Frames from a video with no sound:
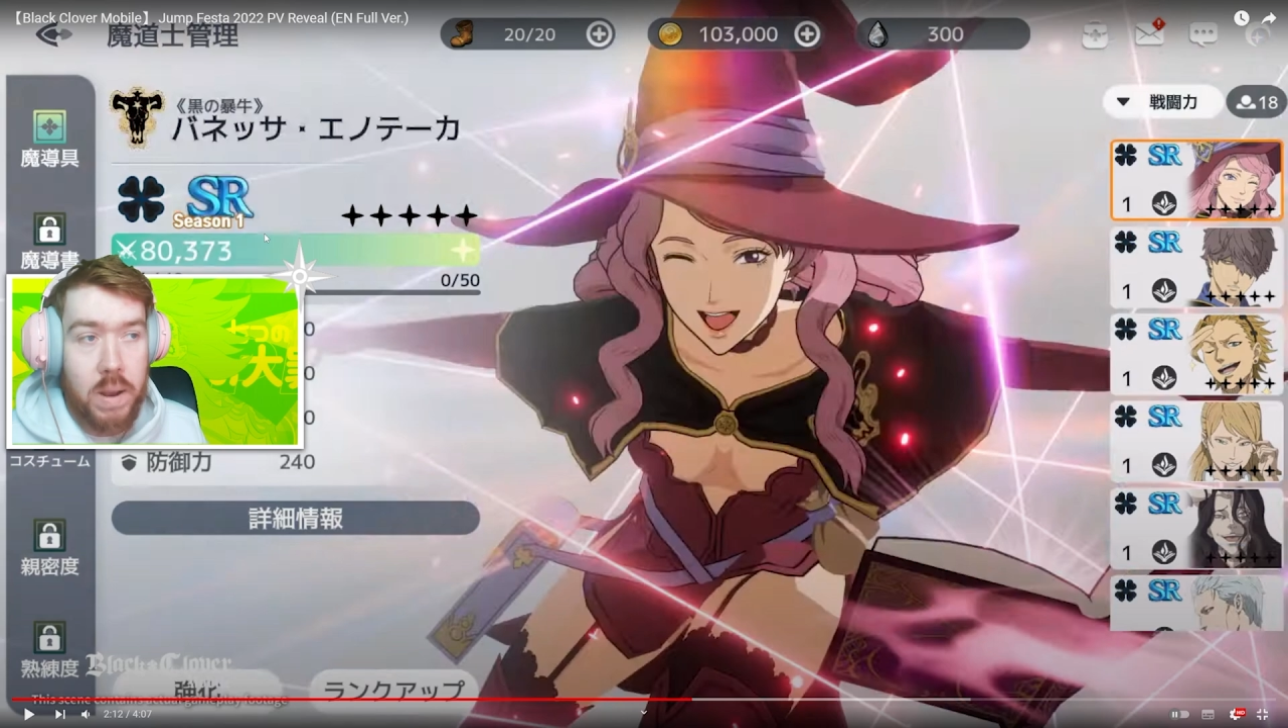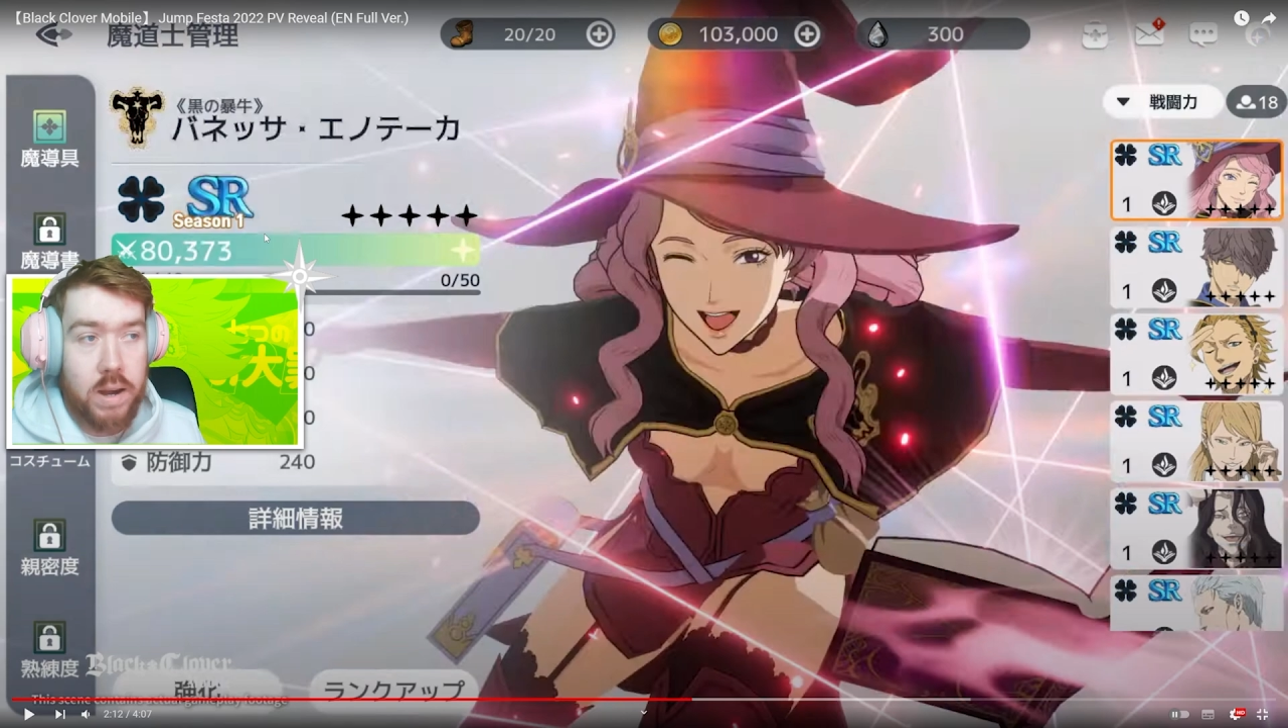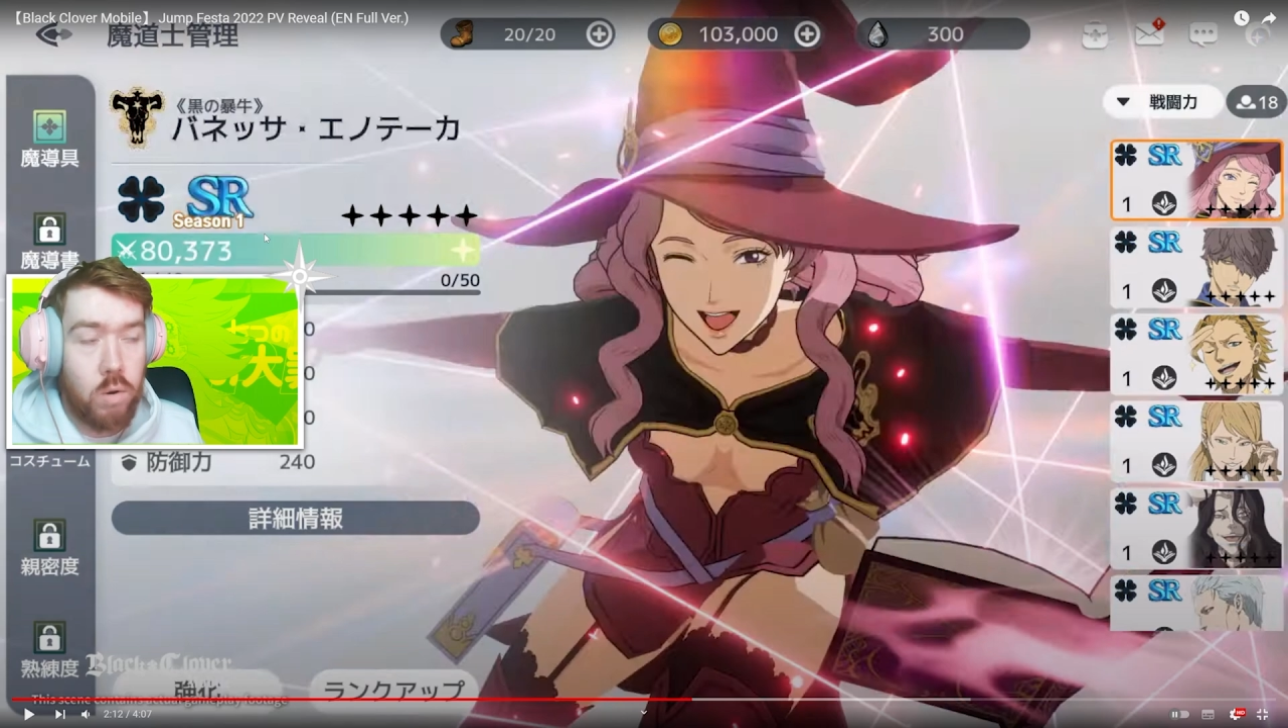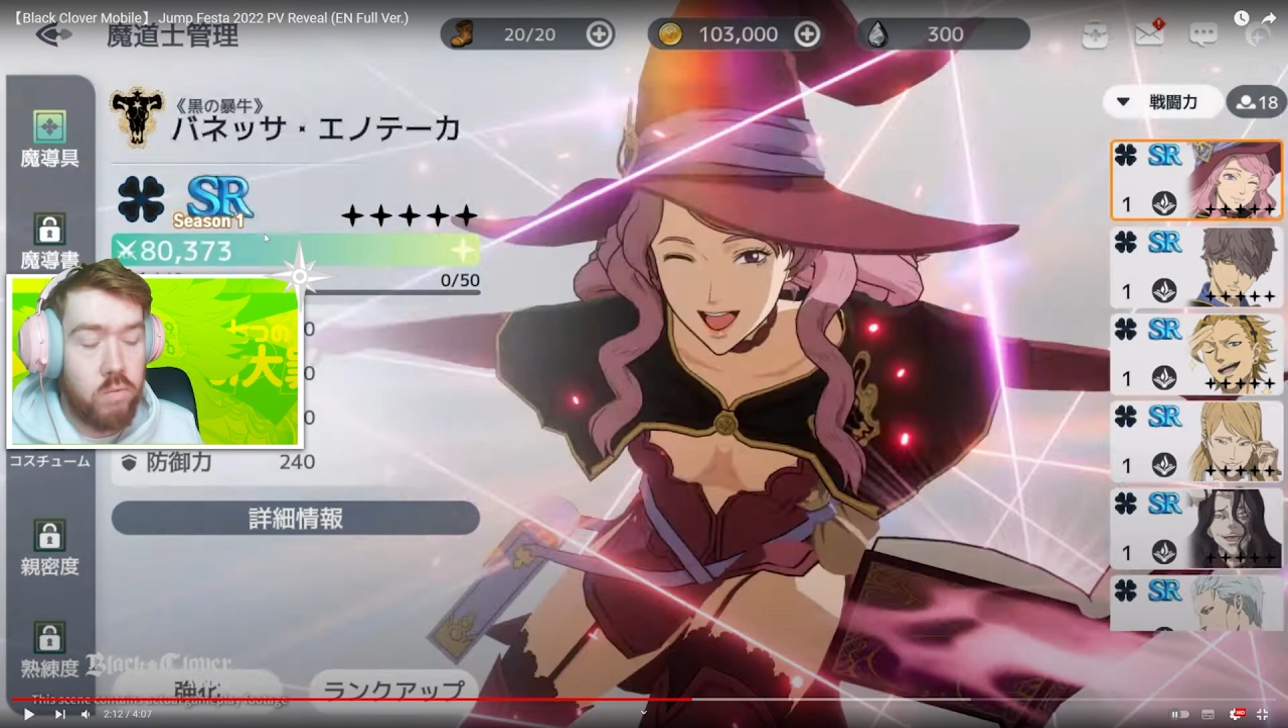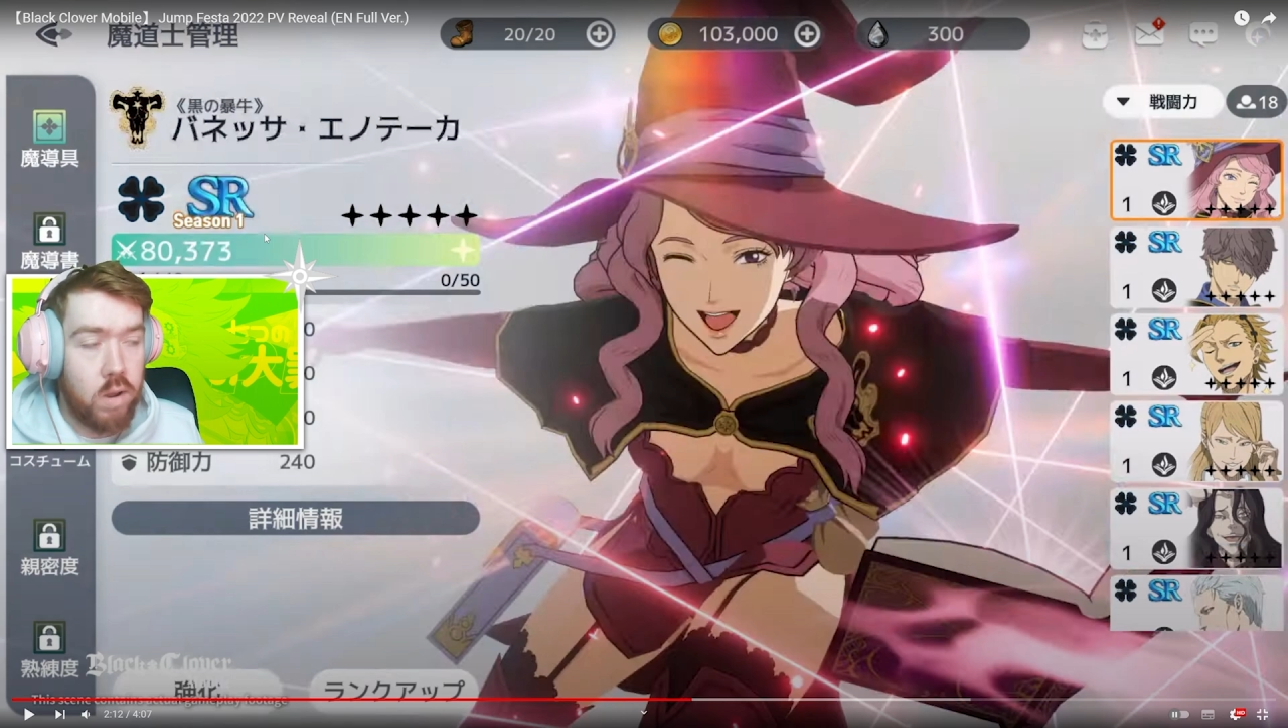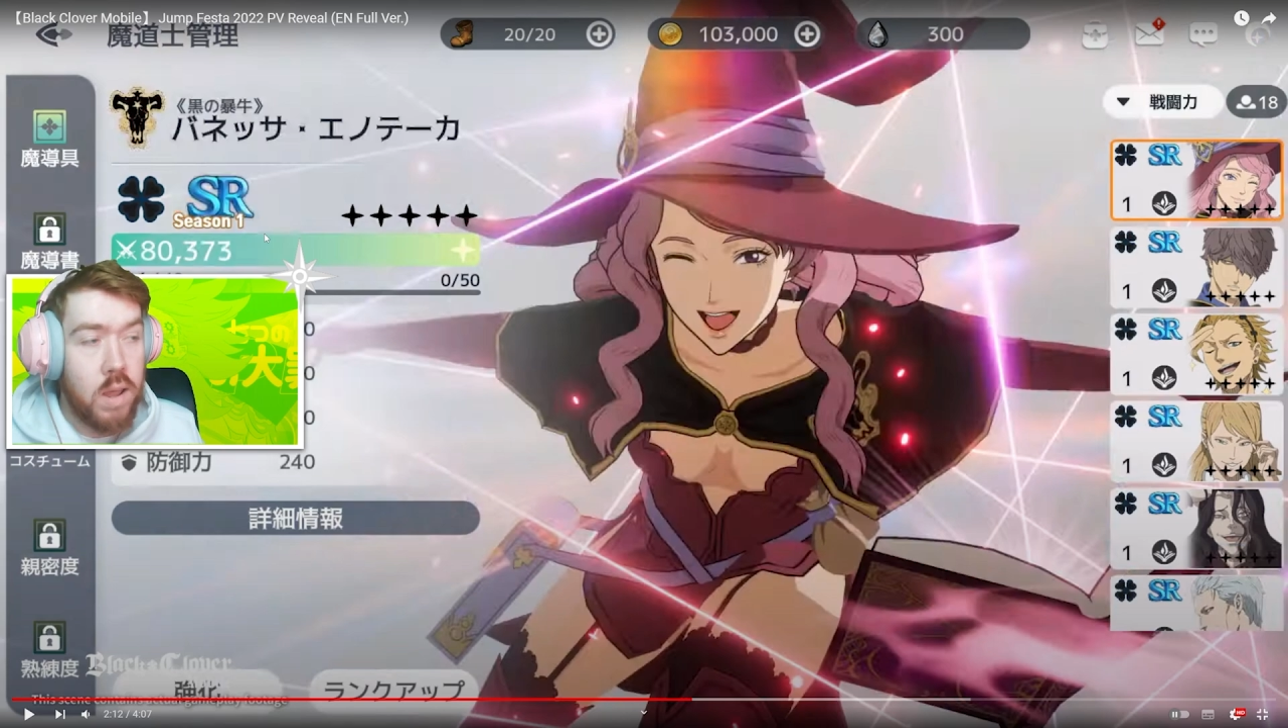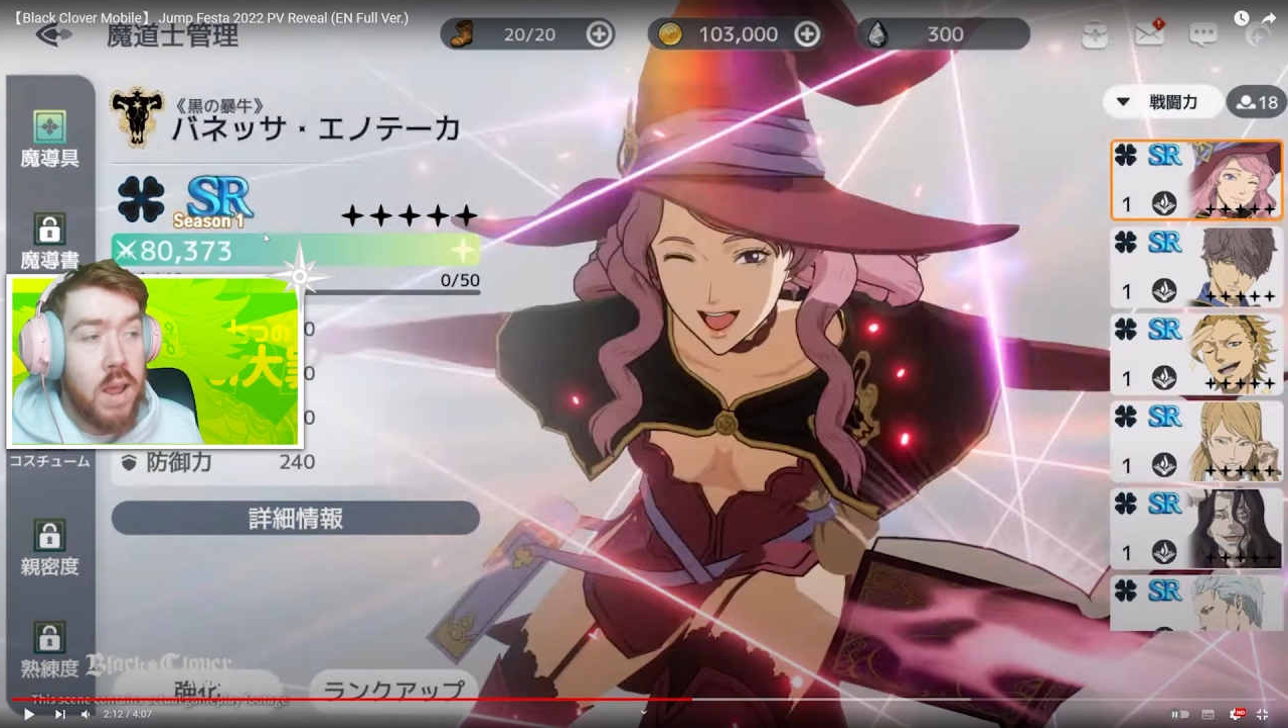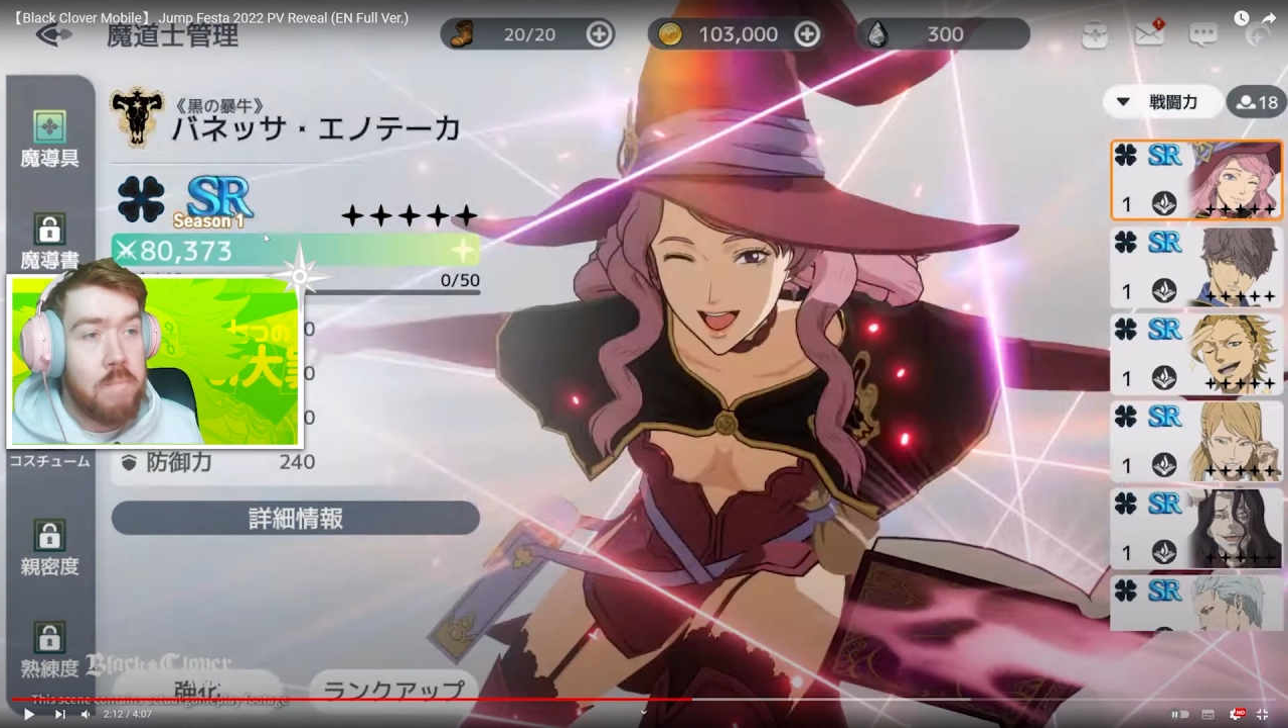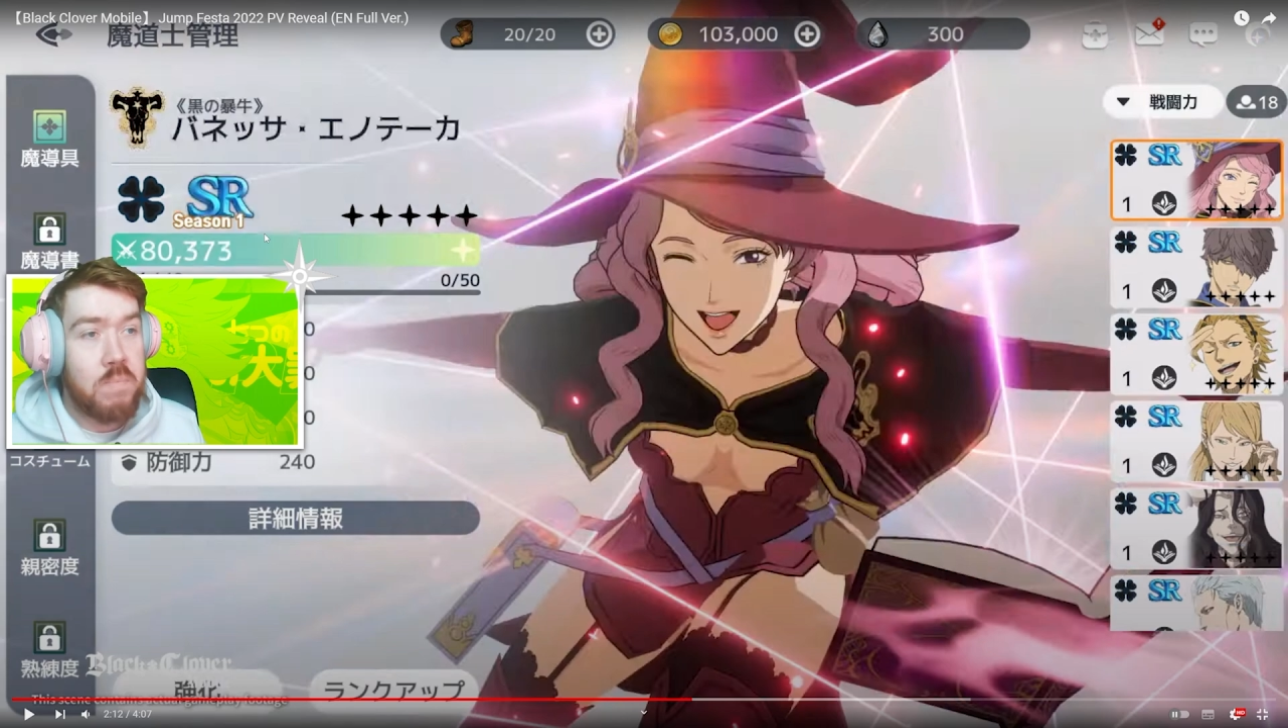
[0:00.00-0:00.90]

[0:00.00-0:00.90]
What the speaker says: Black Clover,